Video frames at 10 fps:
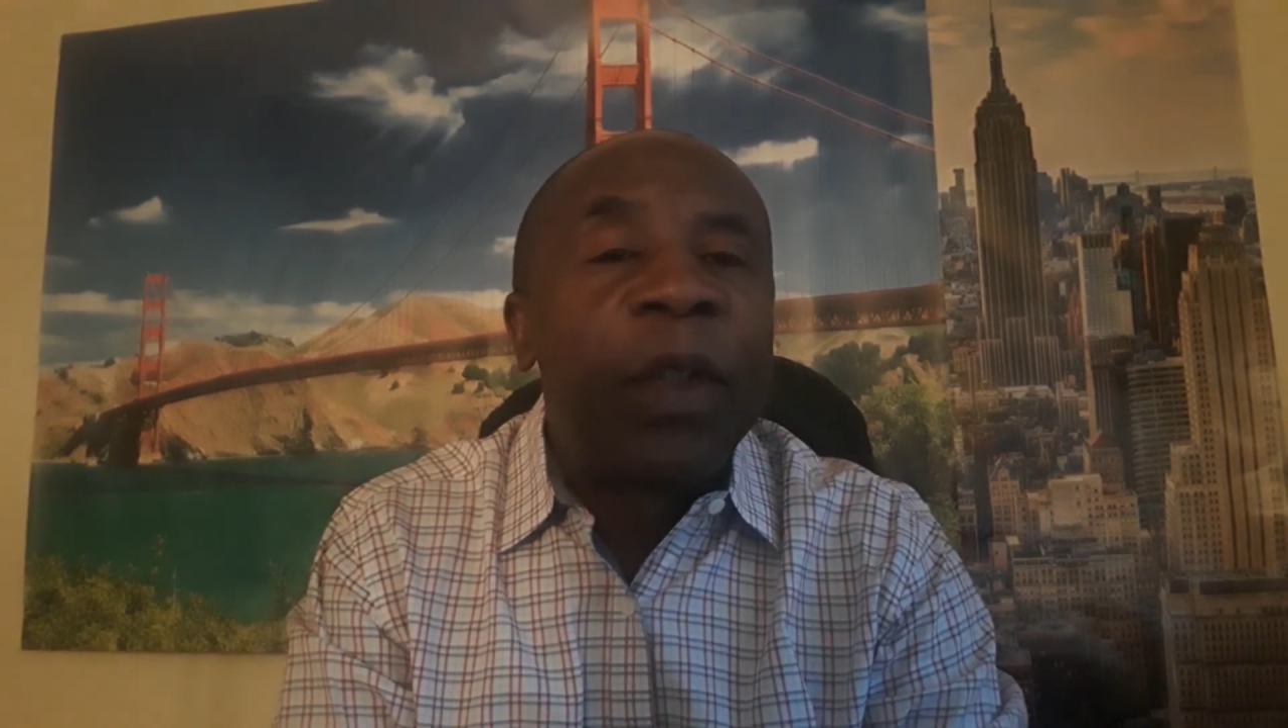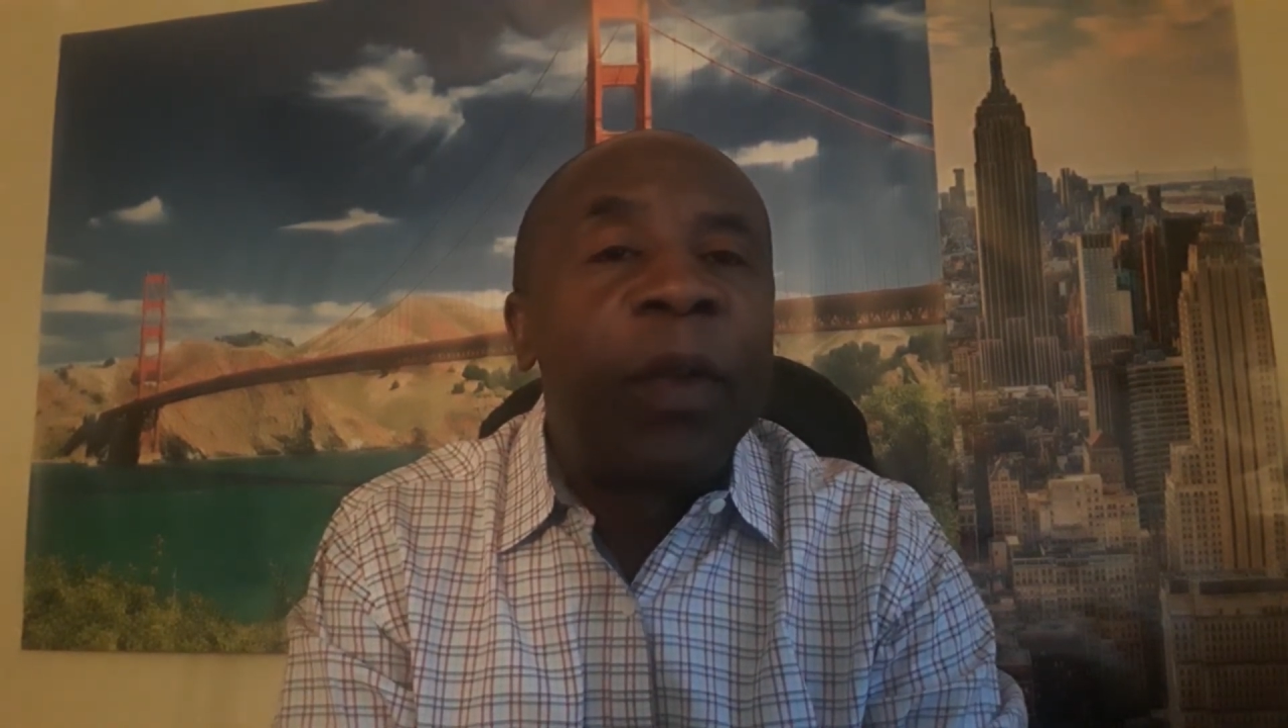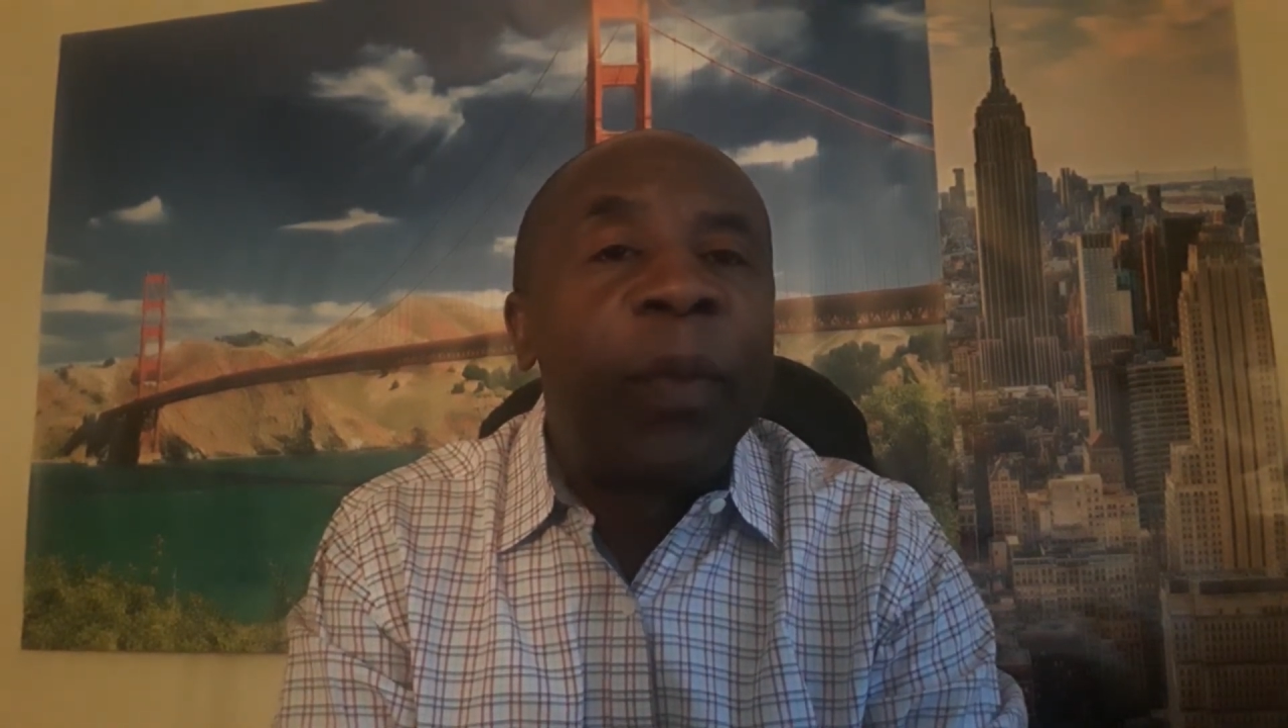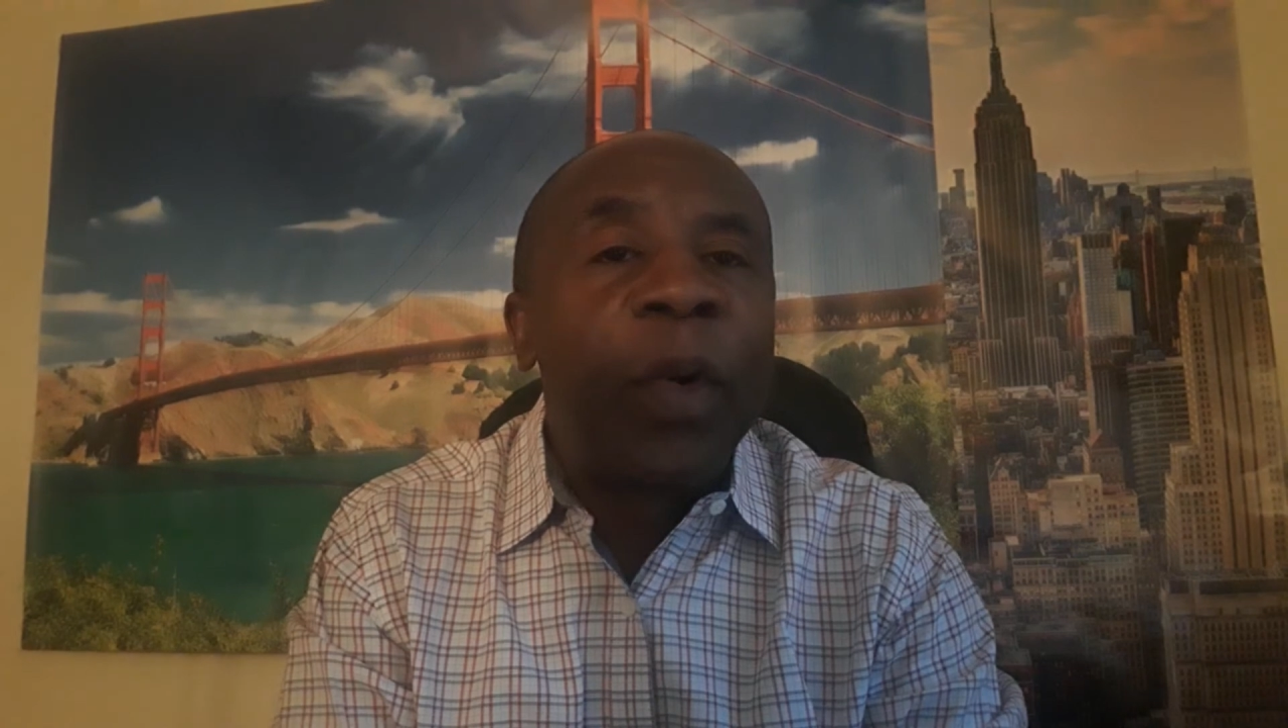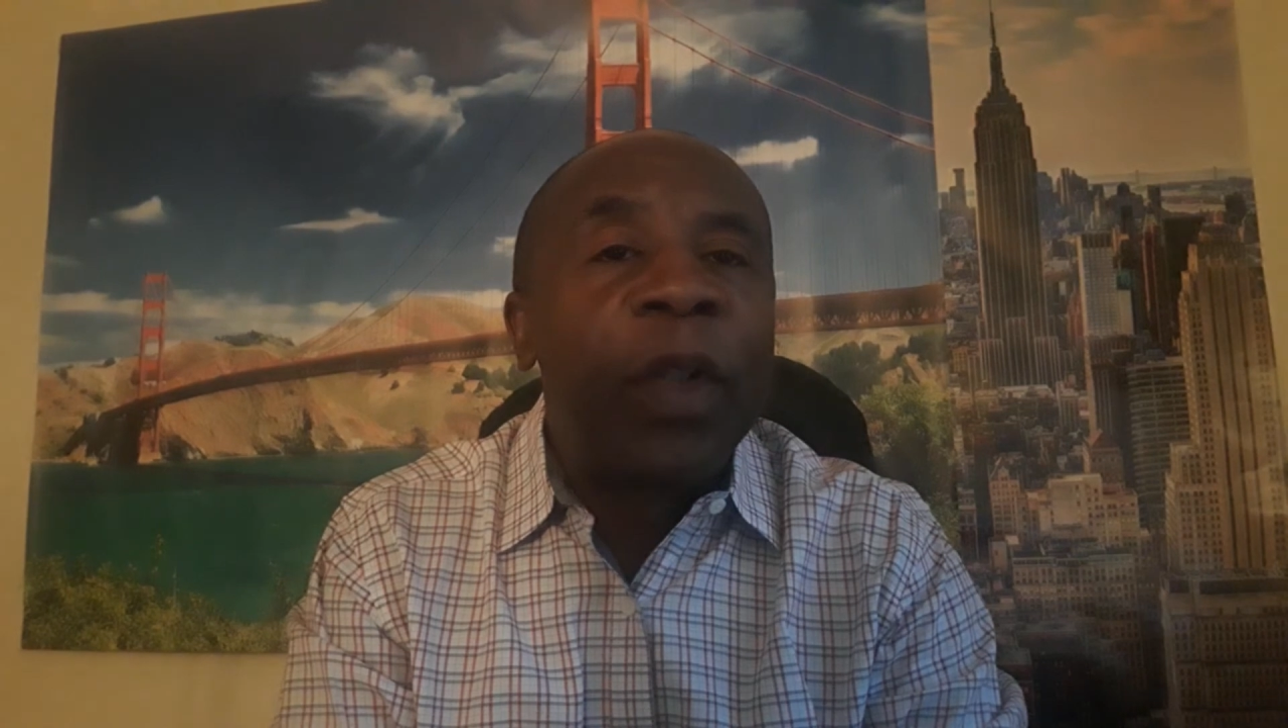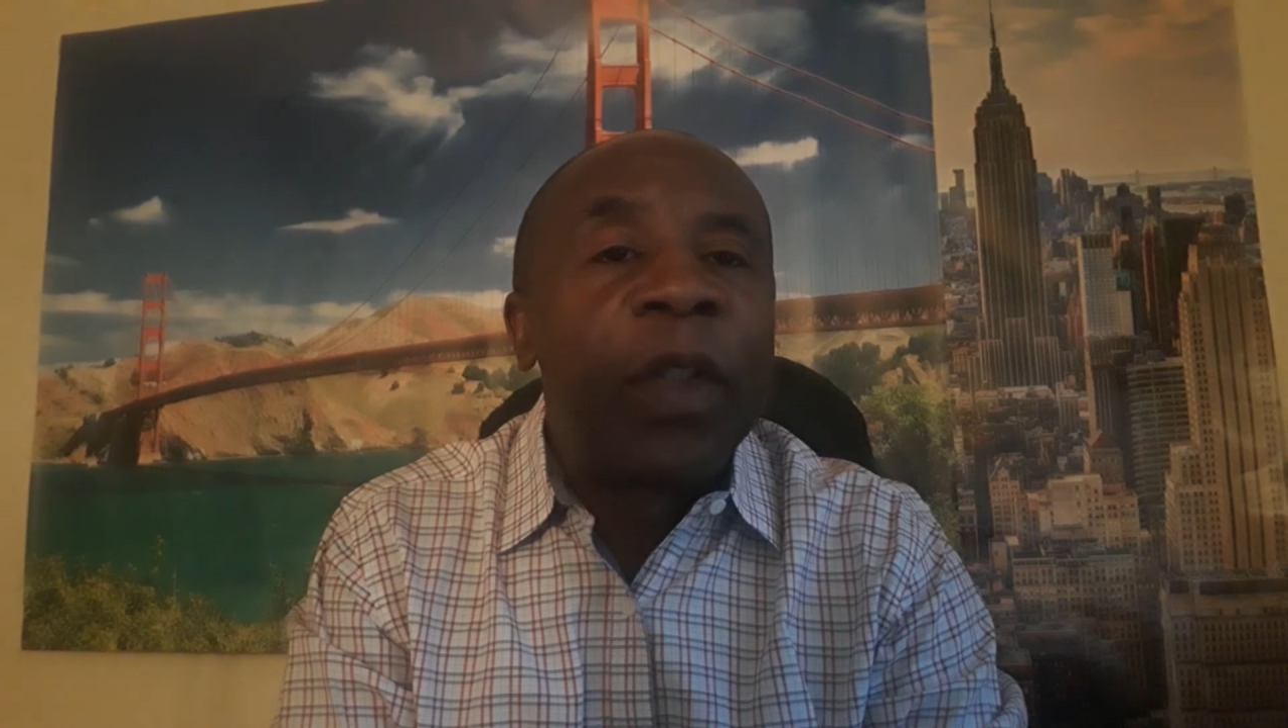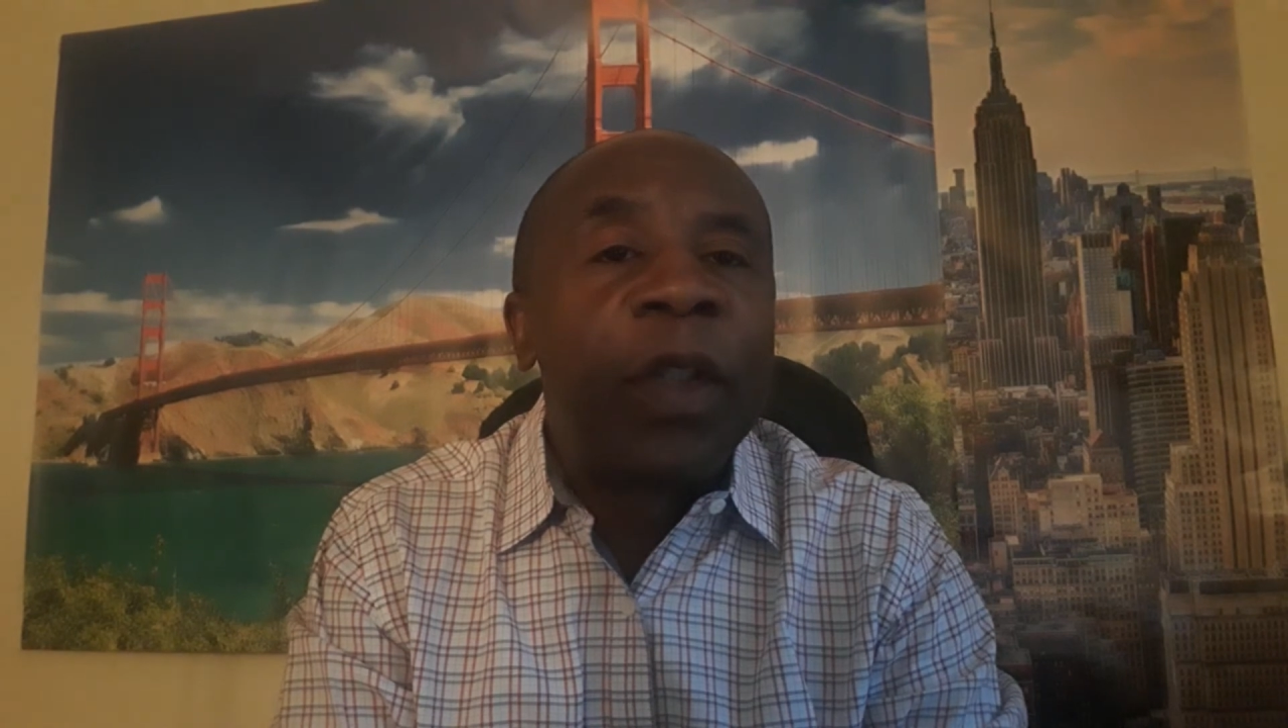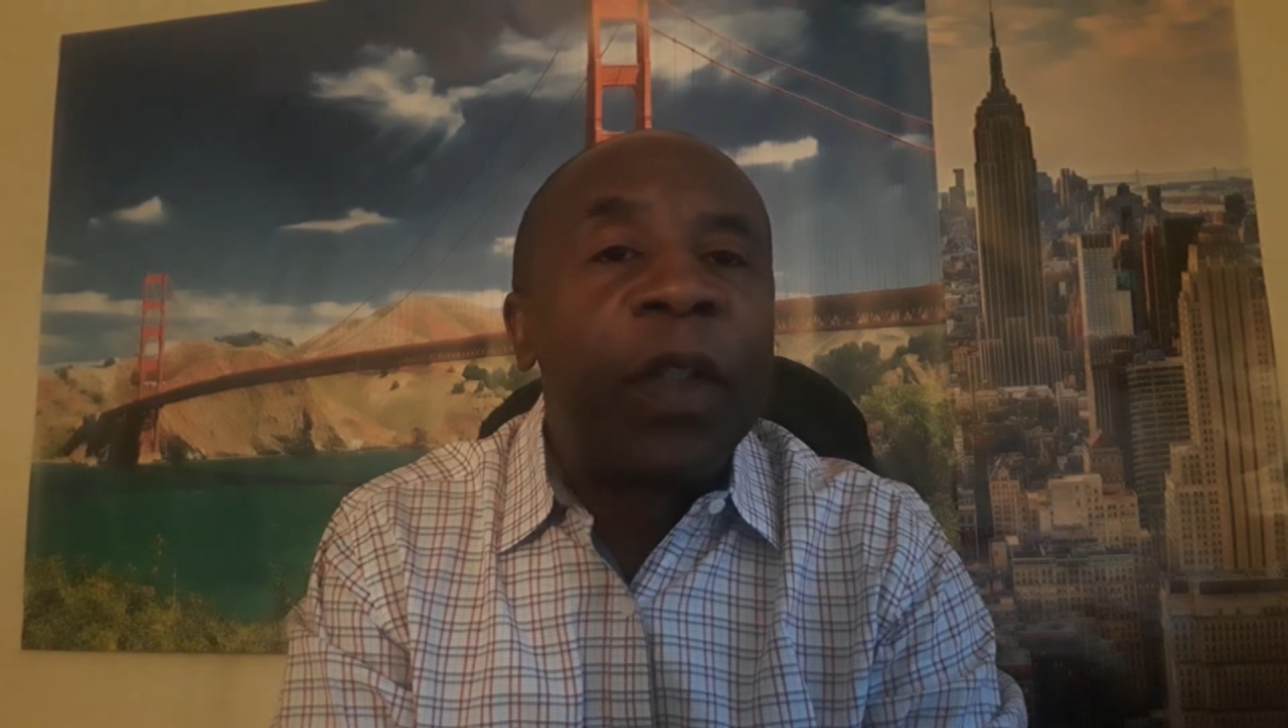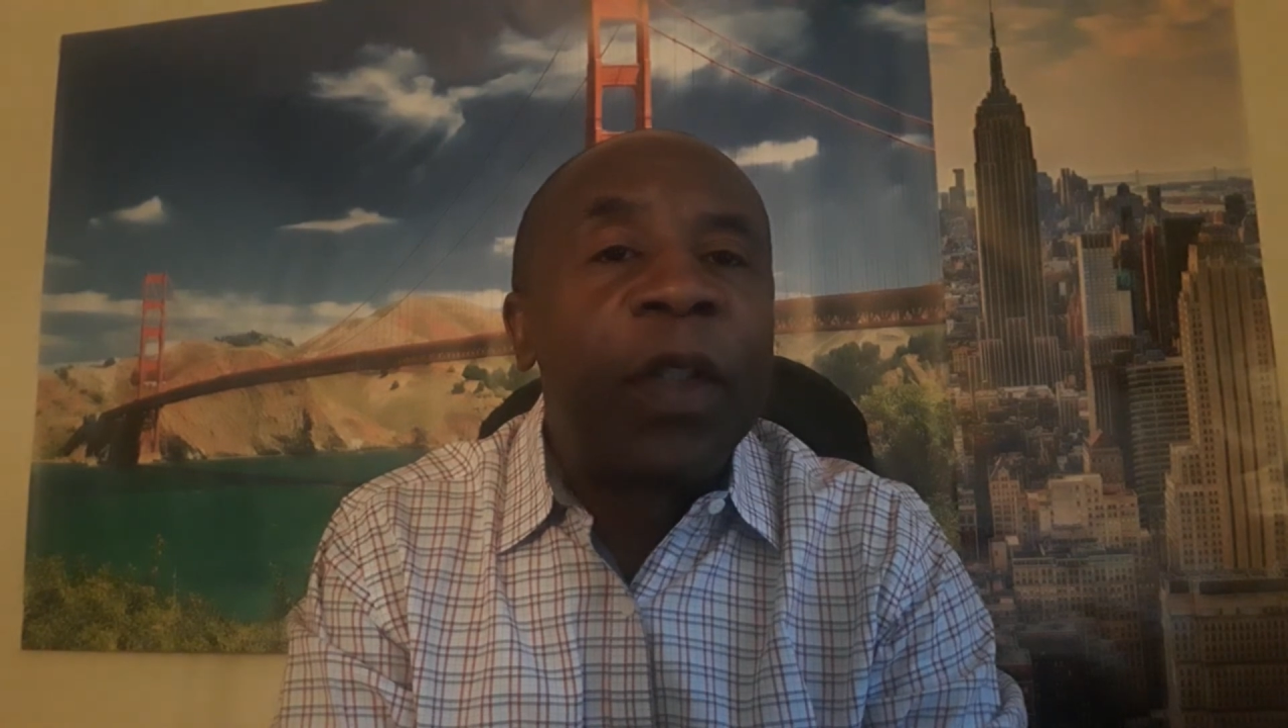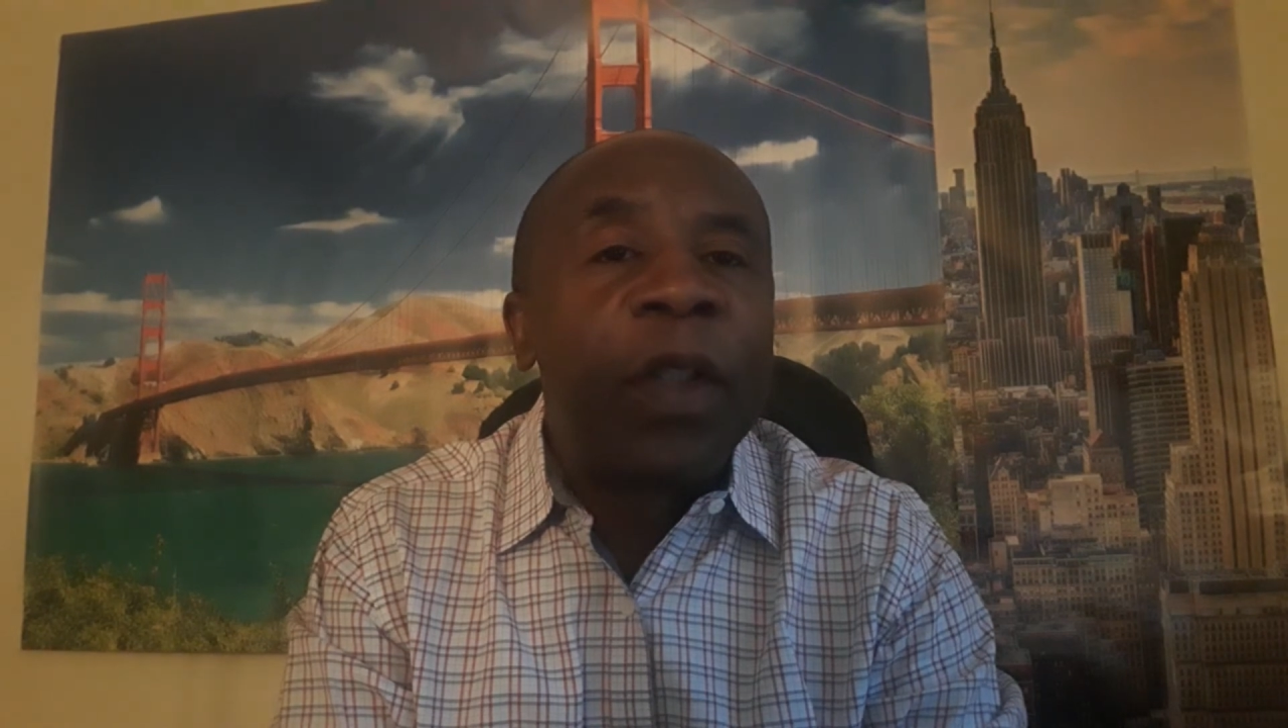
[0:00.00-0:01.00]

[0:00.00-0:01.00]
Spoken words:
in politics